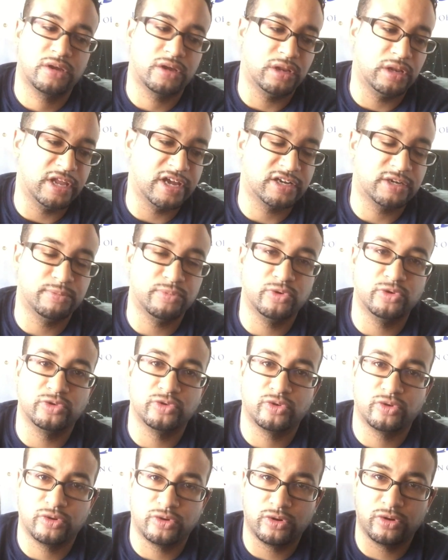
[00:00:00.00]

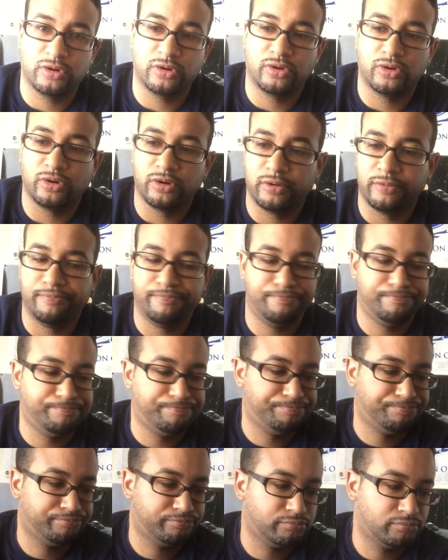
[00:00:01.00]
collectibles or
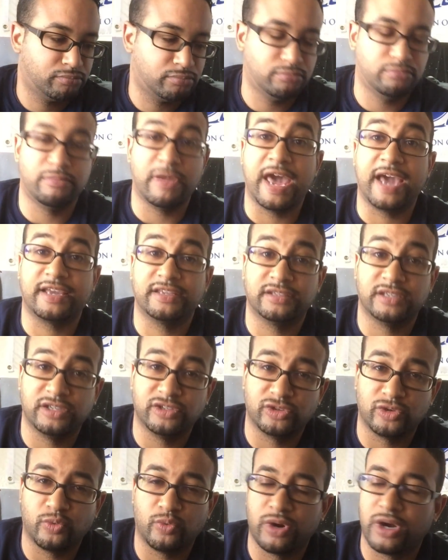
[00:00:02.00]

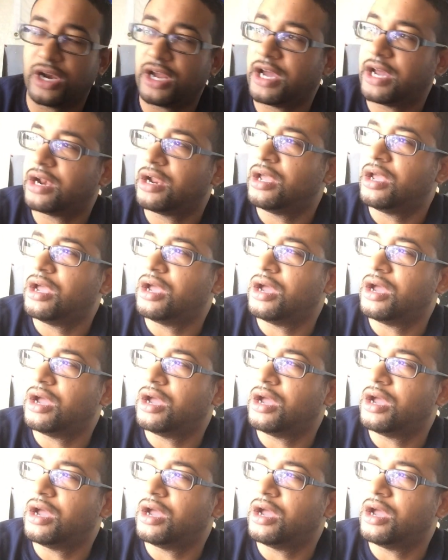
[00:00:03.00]
magazines or whatnot,